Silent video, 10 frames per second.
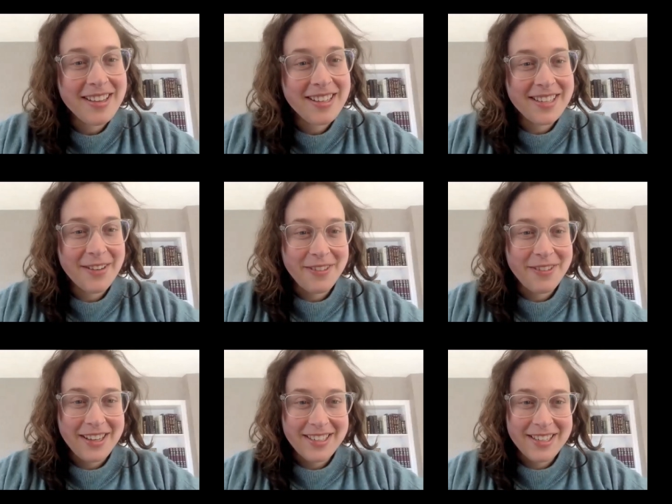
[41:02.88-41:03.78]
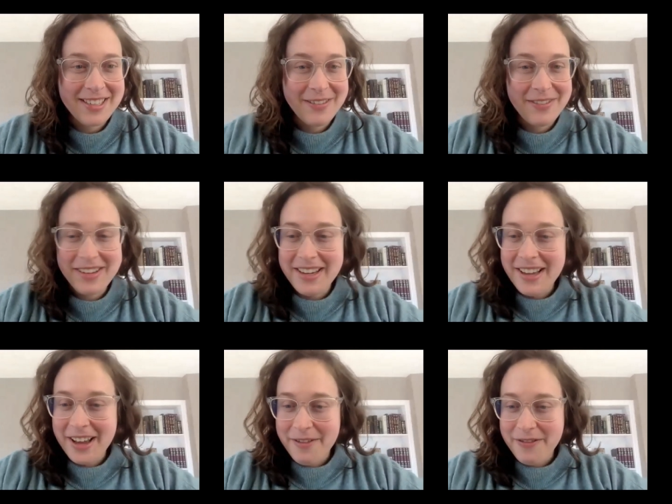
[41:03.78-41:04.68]
and that's definitely a sense of,
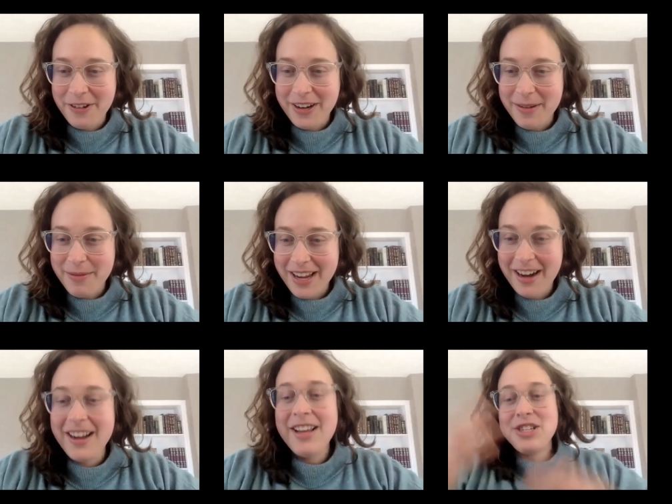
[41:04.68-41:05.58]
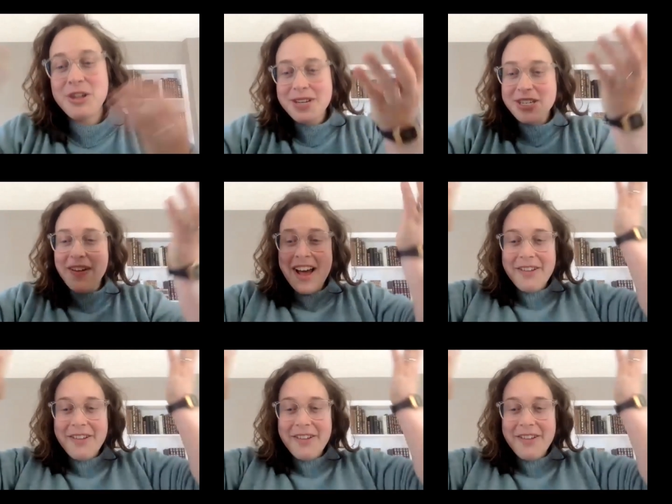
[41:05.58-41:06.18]
of freedom there Tu B'Shvat,